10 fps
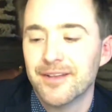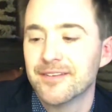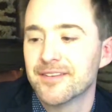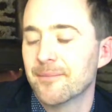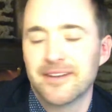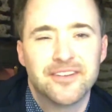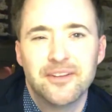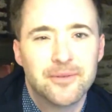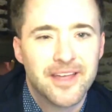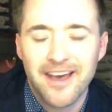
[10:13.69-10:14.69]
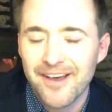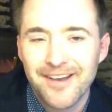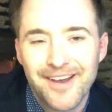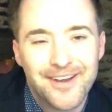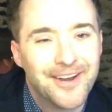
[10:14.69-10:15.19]
Something to do with that,
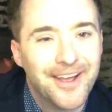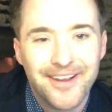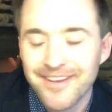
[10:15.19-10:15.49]
I don't know.